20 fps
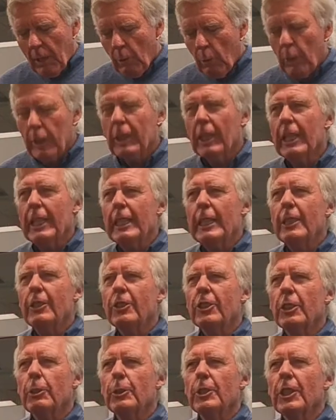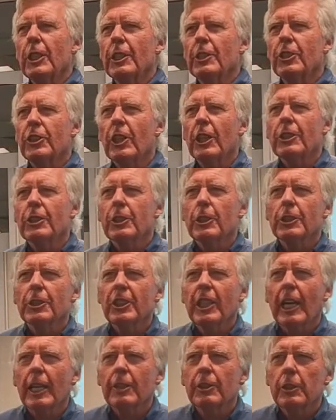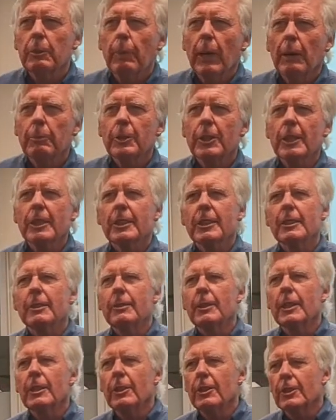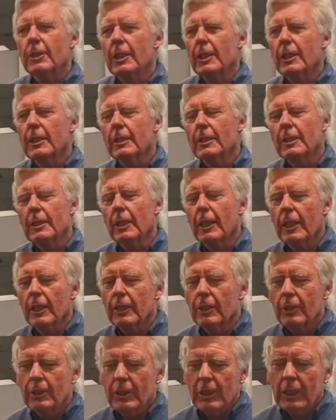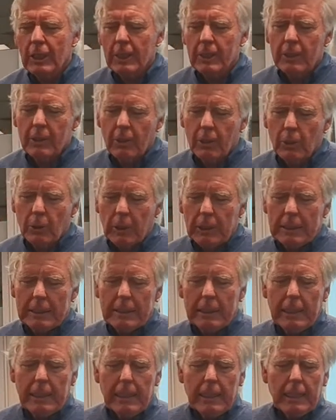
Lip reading: with Lee, she was in a church called Te Arisu Baptist in New Zealand, Auckland.